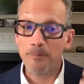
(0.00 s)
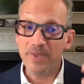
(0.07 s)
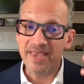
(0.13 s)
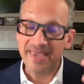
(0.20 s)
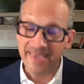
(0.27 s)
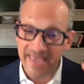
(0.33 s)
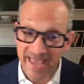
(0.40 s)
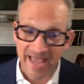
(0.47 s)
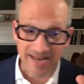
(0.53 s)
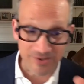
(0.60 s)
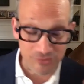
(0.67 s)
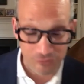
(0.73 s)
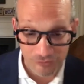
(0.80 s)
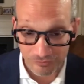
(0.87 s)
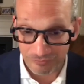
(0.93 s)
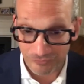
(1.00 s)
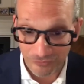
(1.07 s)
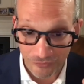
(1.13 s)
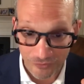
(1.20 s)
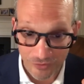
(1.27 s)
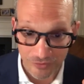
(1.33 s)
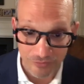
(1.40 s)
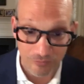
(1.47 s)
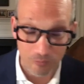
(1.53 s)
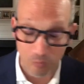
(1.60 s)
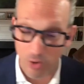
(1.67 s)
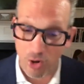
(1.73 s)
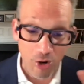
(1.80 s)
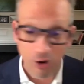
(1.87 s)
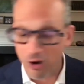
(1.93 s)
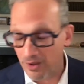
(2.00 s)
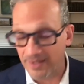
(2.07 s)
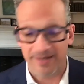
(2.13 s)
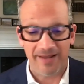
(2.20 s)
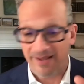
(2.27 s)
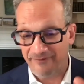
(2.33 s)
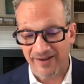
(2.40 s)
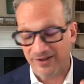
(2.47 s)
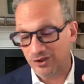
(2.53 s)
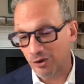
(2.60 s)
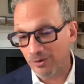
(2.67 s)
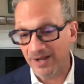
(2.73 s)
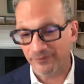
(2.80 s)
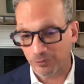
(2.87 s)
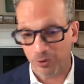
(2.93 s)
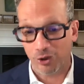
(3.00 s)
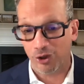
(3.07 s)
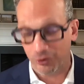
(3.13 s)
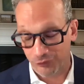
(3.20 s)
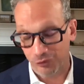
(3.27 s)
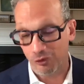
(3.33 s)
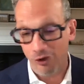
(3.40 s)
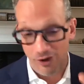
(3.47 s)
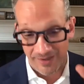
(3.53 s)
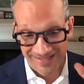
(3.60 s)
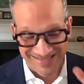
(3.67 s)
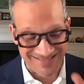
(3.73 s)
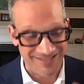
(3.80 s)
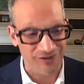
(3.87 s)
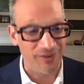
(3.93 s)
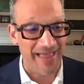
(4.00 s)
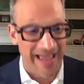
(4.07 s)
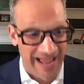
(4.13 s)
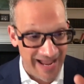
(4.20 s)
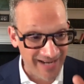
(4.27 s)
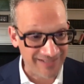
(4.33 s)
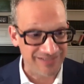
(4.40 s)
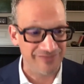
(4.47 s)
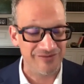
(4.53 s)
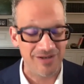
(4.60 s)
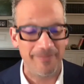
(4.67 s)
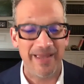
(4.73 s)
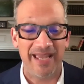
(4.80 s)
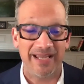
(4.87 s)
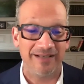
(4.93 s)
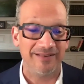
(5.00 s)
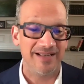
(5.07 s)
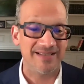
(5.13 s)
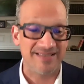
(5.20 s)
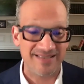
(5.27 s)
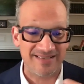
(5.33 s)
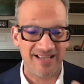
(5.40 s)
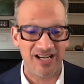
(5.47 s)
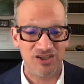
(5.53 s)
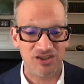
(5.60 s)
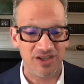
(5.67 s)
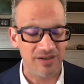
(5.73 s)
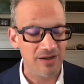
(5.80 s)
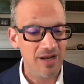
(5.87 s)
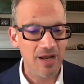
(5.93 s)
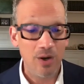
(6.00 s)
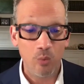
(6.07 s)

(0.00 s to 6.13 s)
Yet, recall, and in fact, you don't have to recall too long, it's still active debate and discussion.